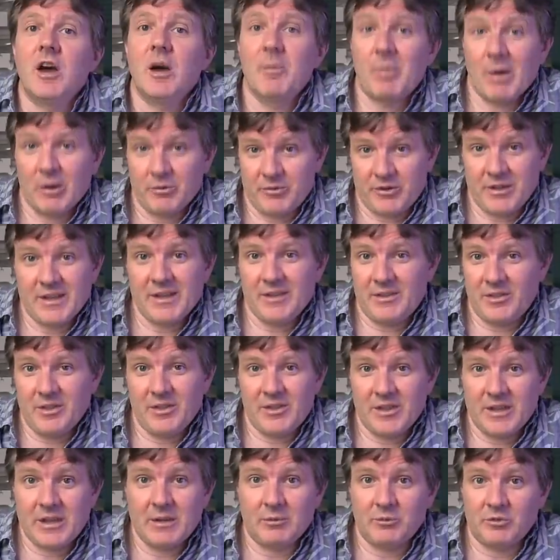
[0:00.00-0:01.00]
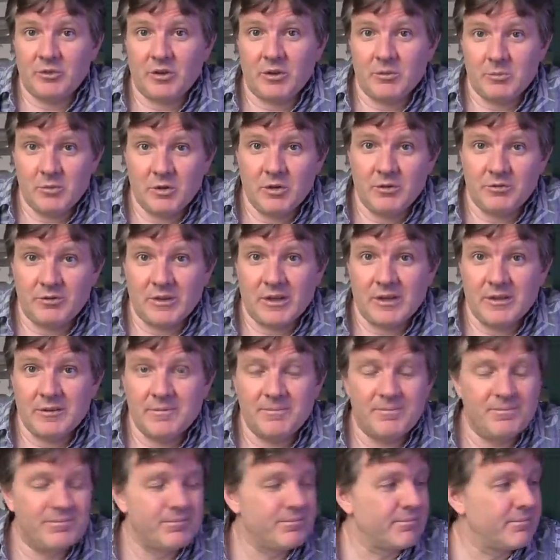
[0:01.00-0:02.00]
about the hidden themes of the movie?
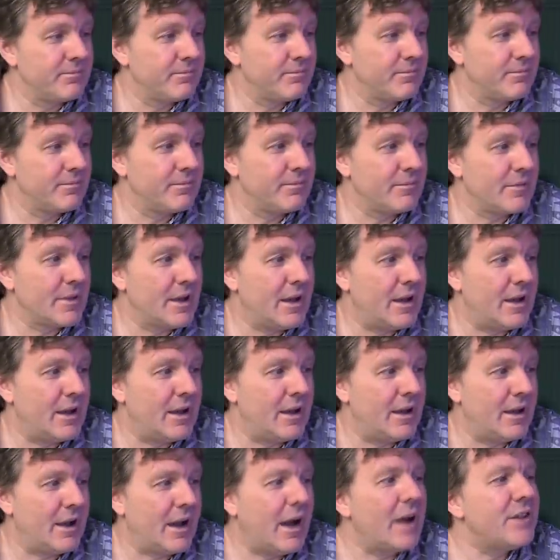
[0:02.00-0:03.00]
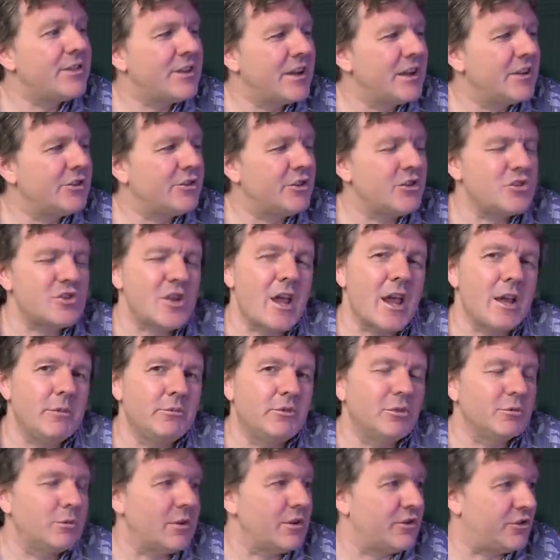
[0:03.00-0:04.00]
Uh, I think it's a shame
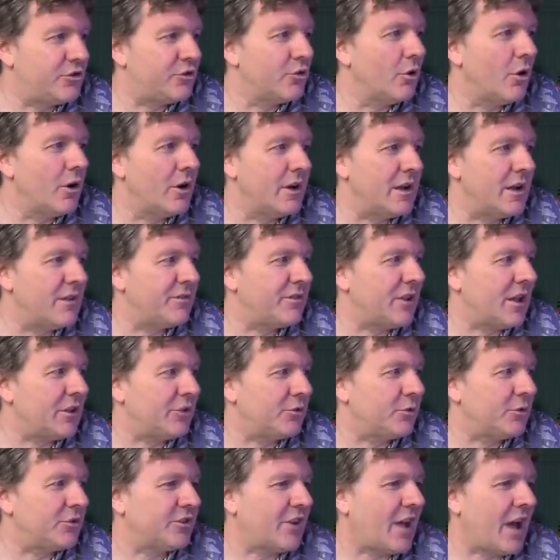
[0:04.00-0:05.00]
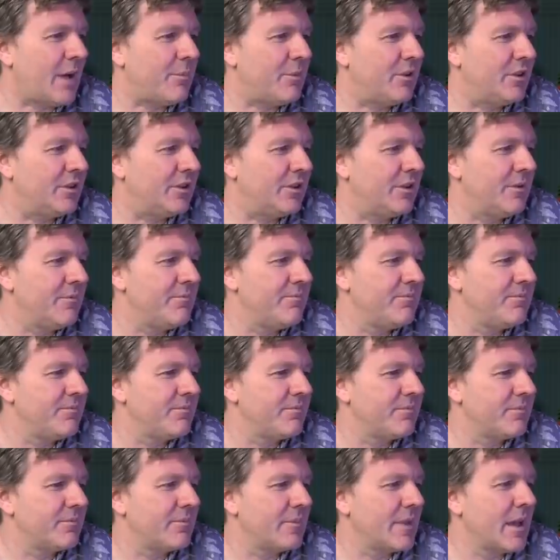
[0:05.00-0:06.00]
to withdraw it if that's what's happened.
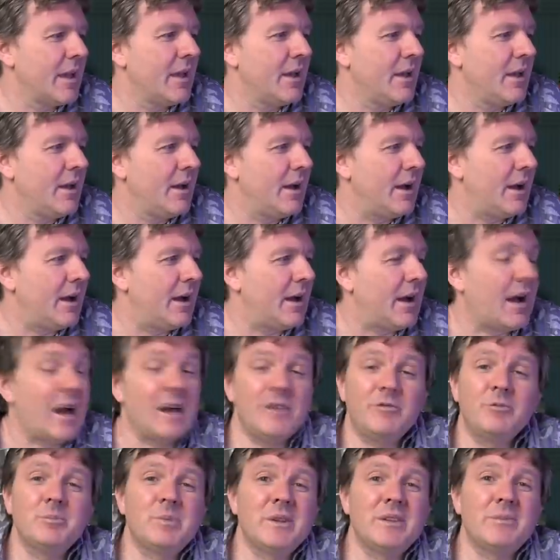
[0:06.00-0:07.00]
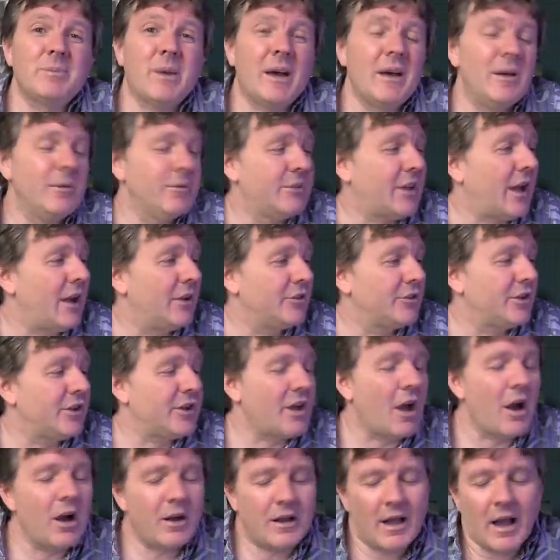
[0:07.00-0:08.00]
Uh, I haven't been back down to
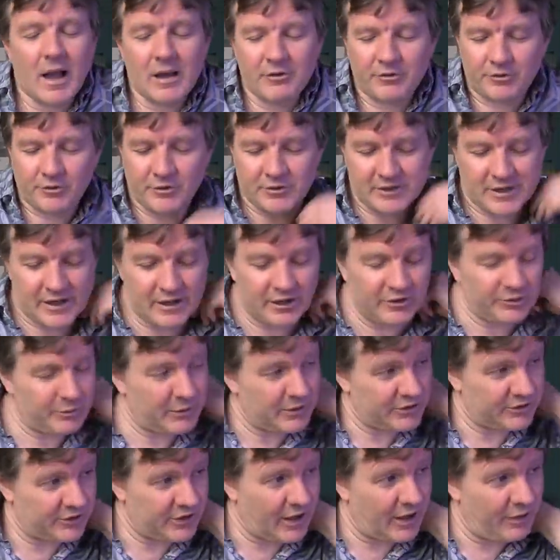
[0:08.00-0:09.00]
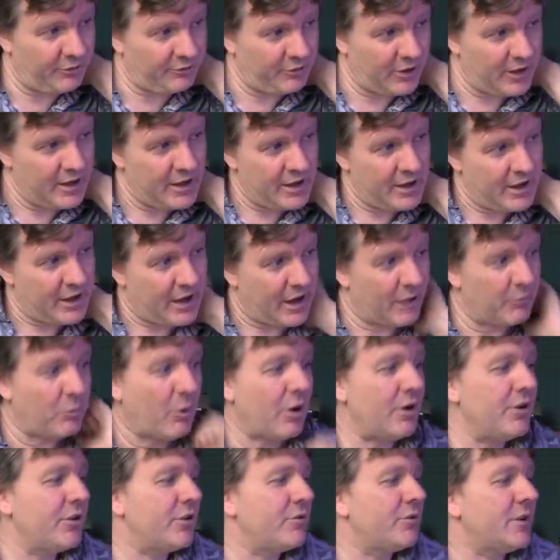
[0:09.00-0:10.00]
the archives for years myself, and
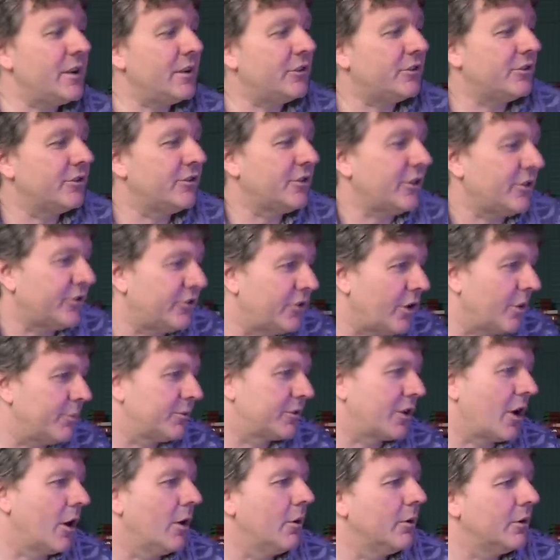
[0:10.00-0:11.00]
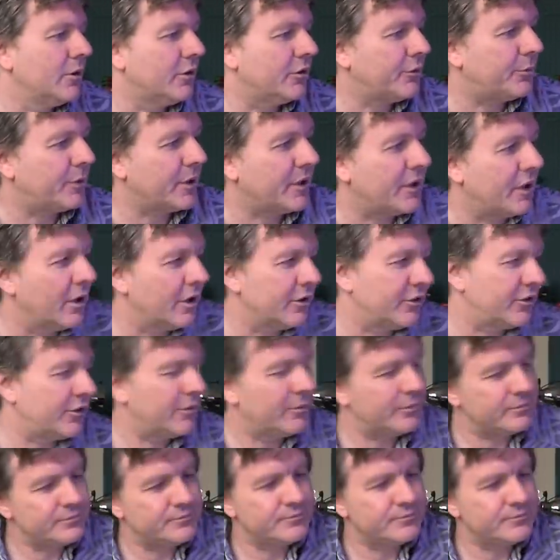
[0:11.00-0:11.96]
one of the reasons I stopped going is because